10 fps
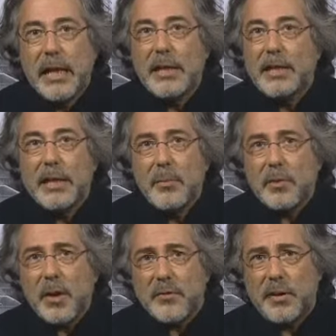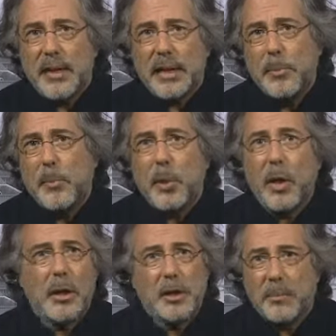In terms of uh,
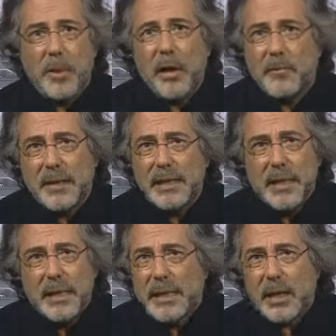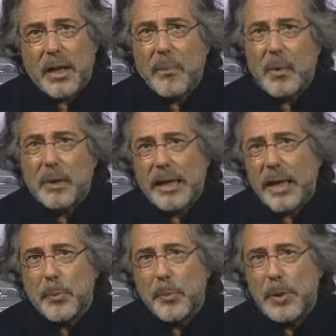unemployment, of, you know, among
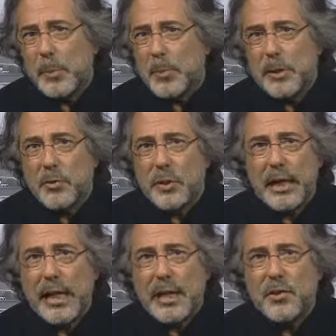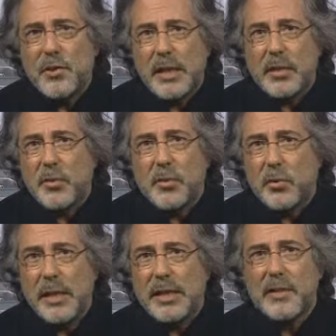young people between eighteen to
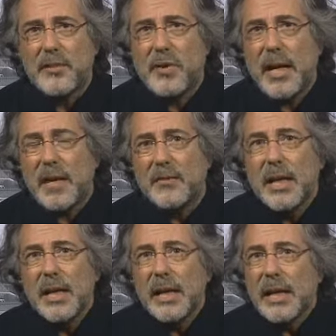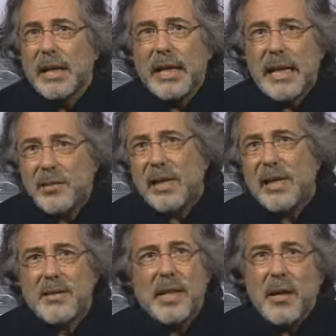twenty-five, Italy
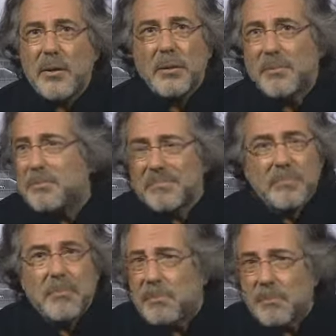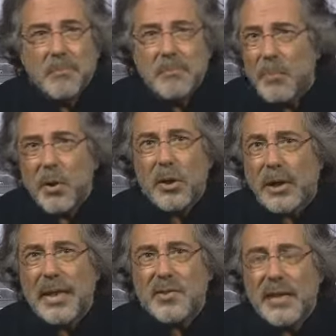is now more or
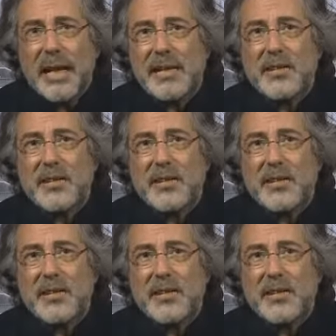less like